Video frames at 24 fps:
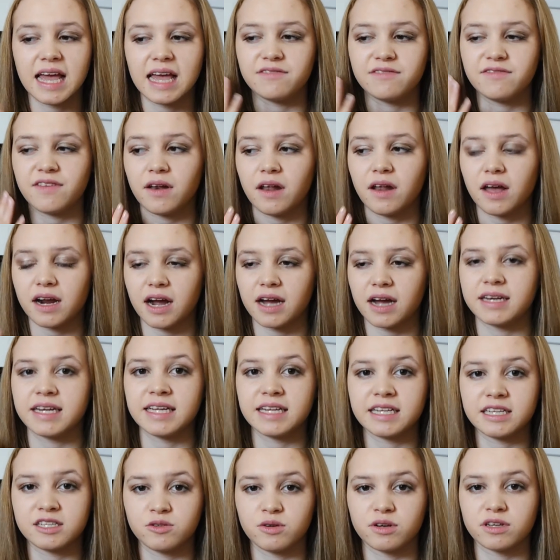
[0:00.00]
It felt like I
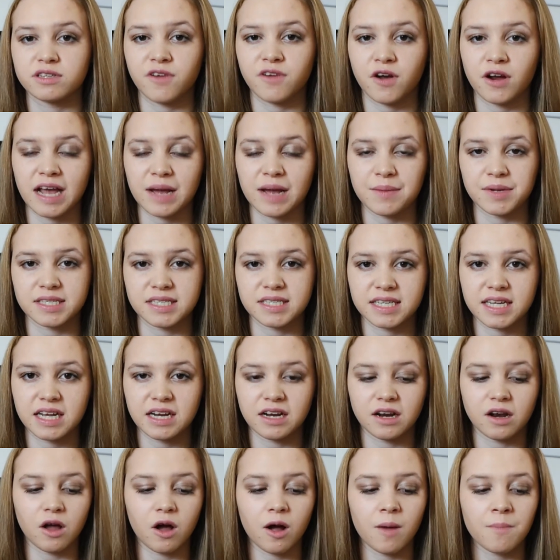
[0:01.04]
needed to exfoliate my skin
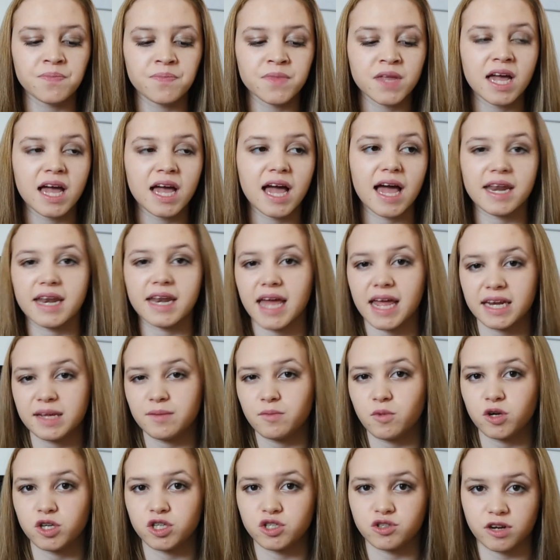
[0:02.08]
a lot, and any
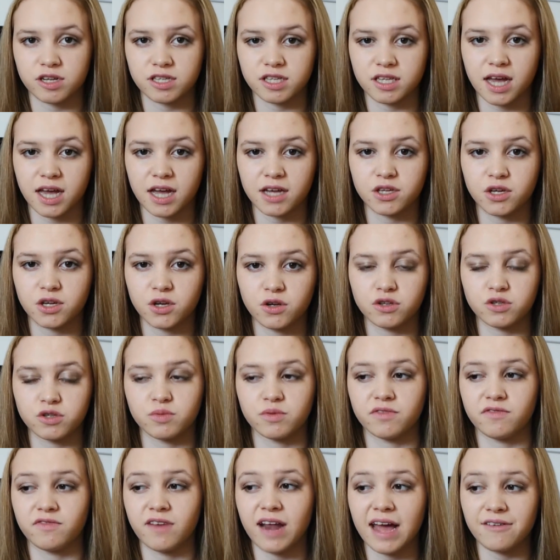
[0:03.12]
moisturiser that I used
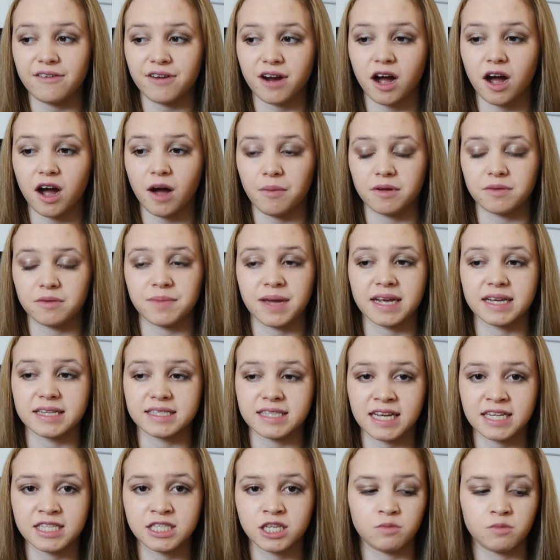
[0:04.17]
would flare it up, it'd make it
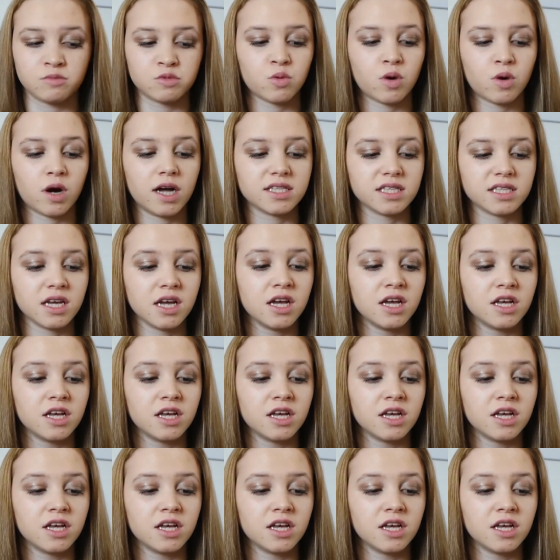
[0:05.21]
10 times worse.